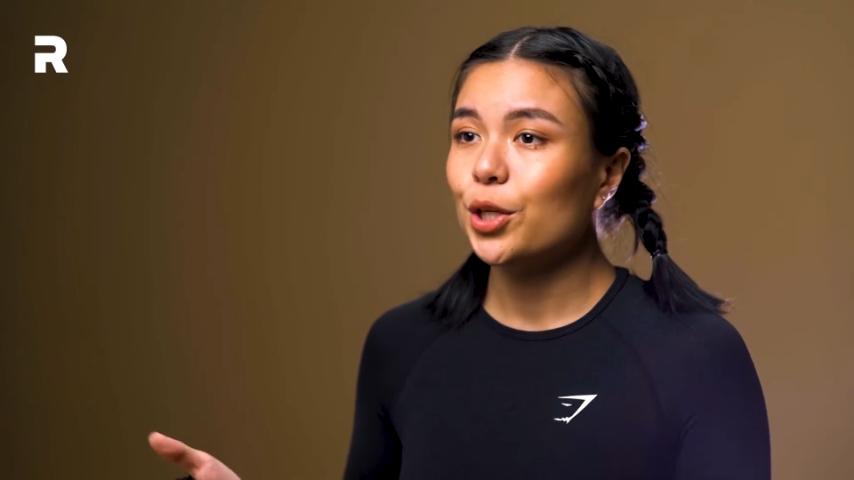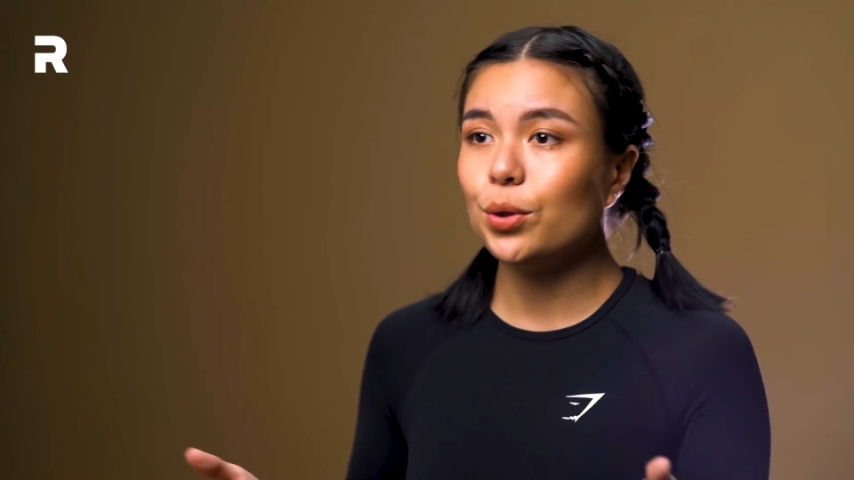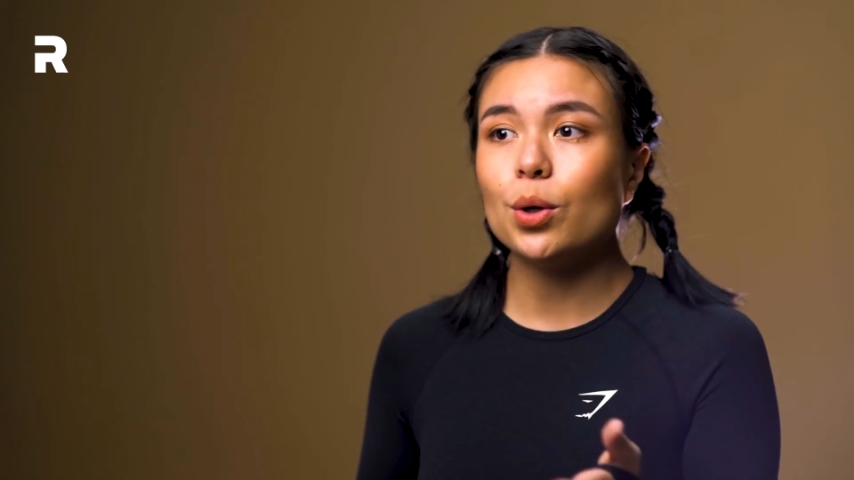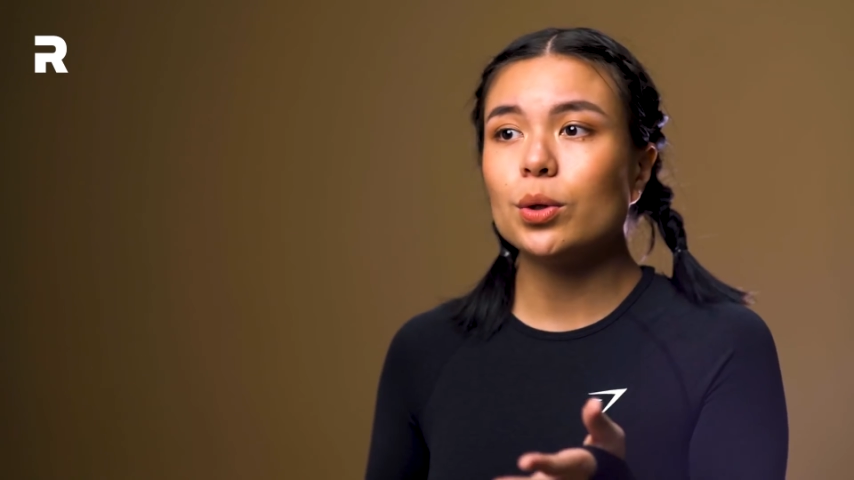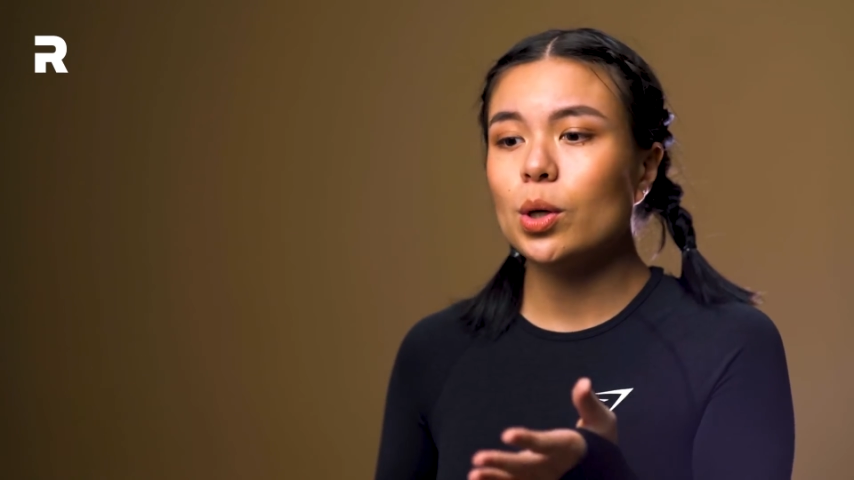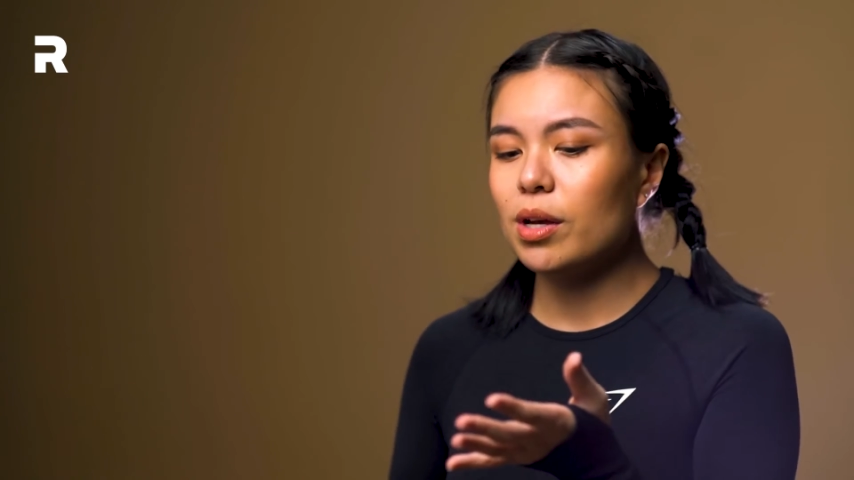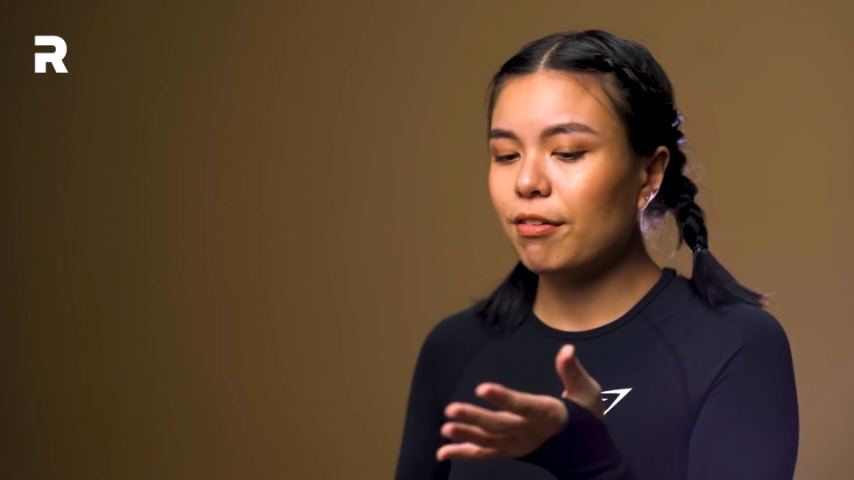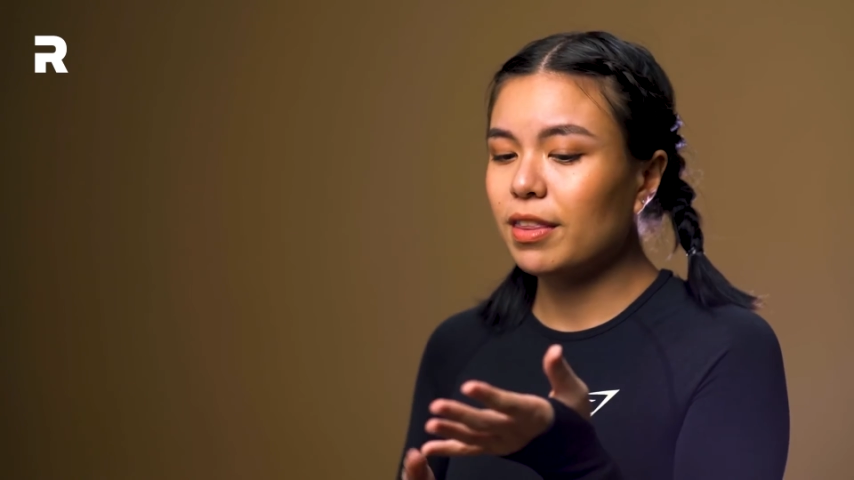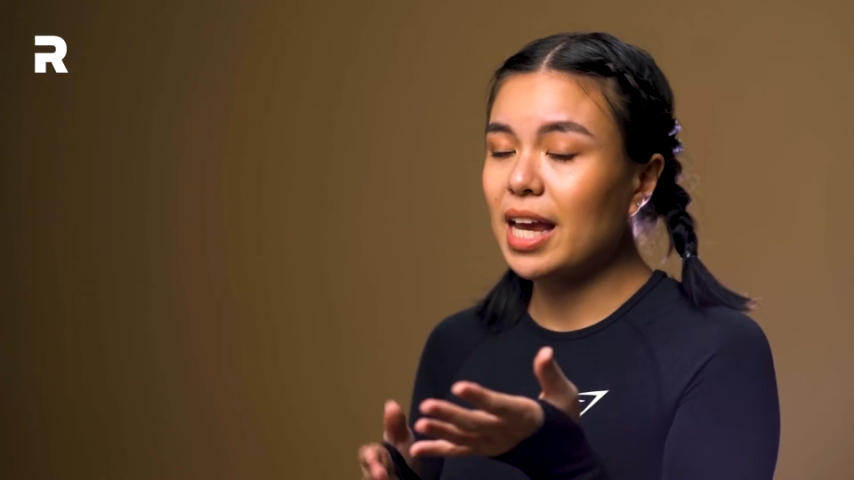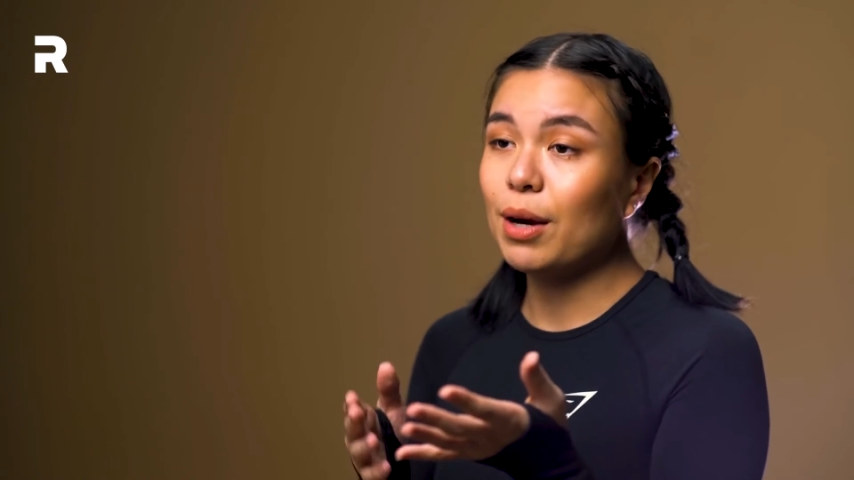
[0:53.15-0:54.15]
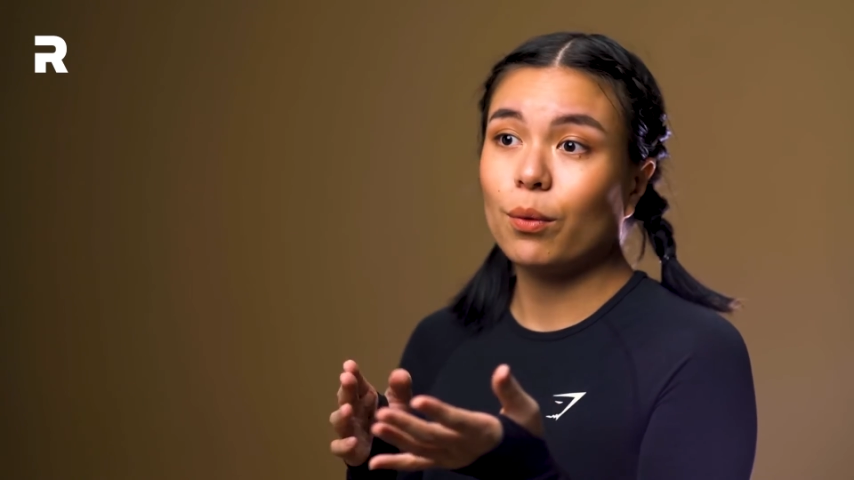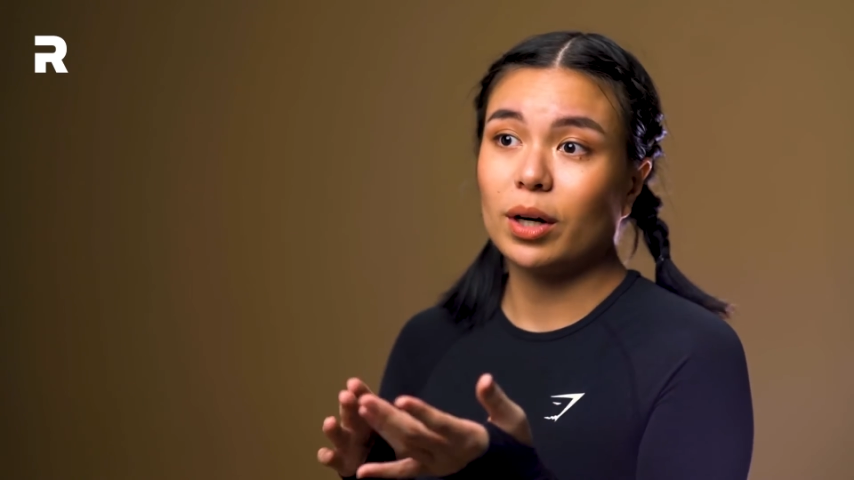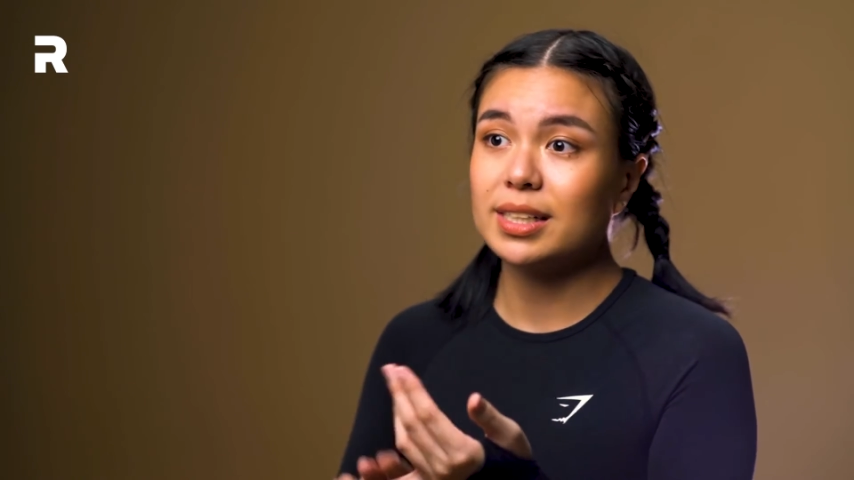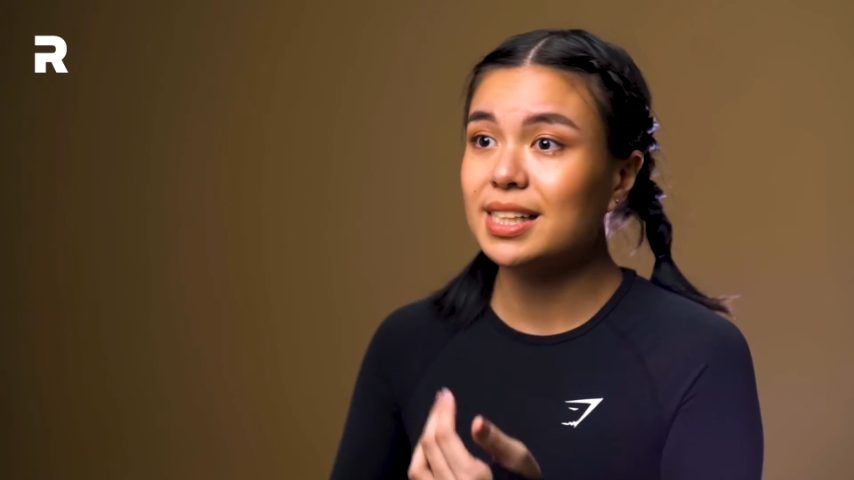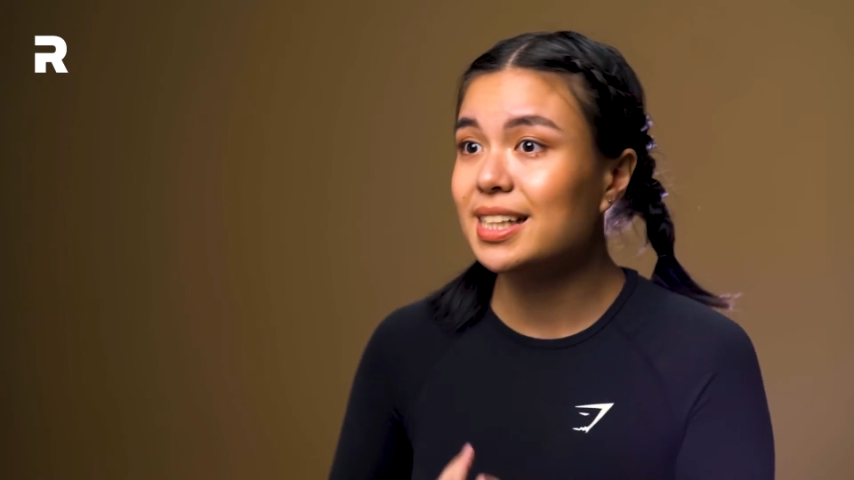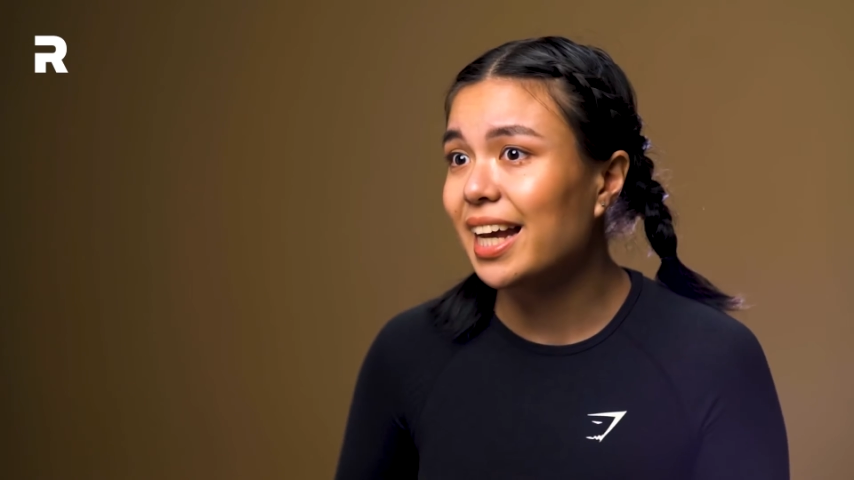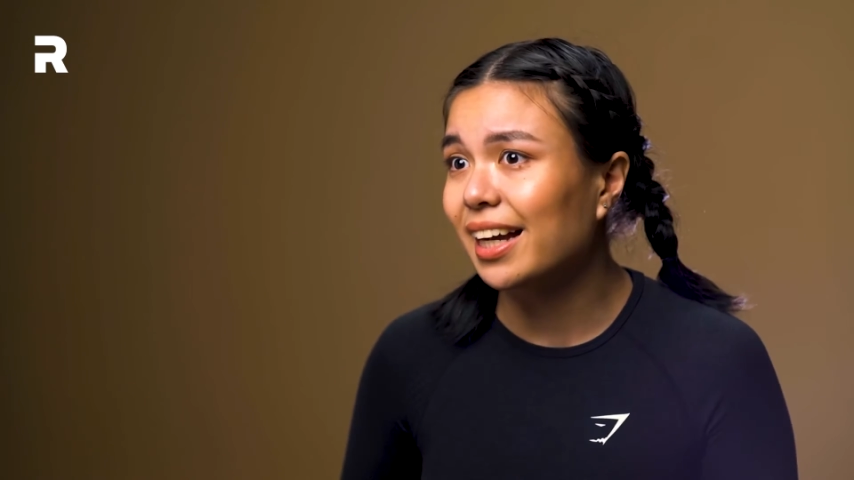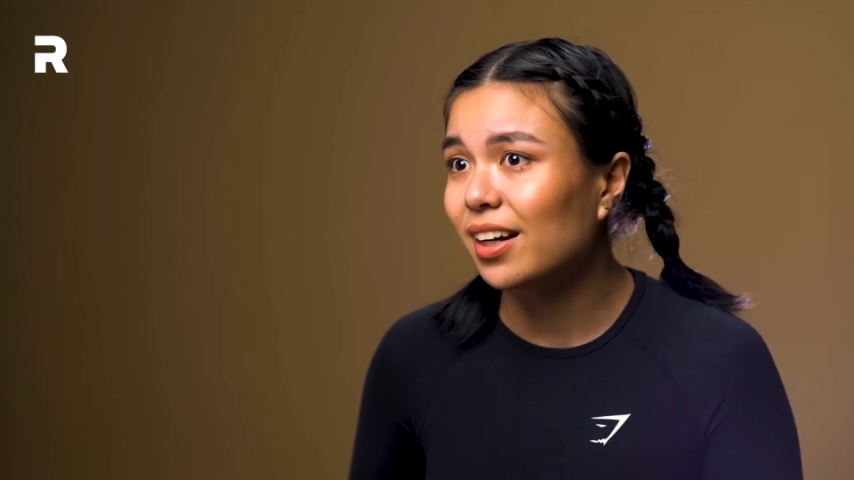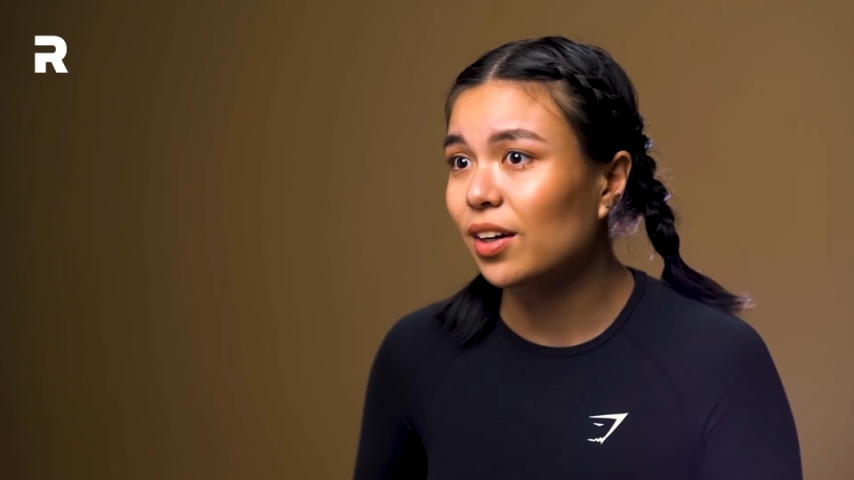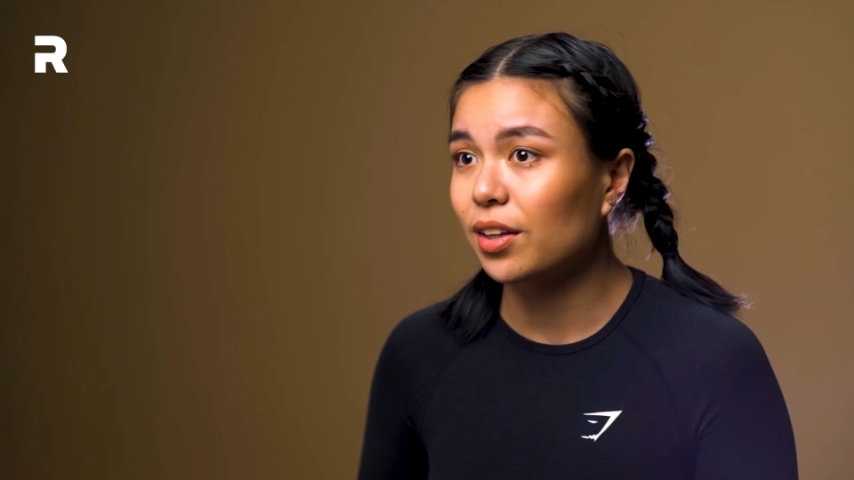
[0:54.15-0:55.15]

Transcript: You don't know if they were sick,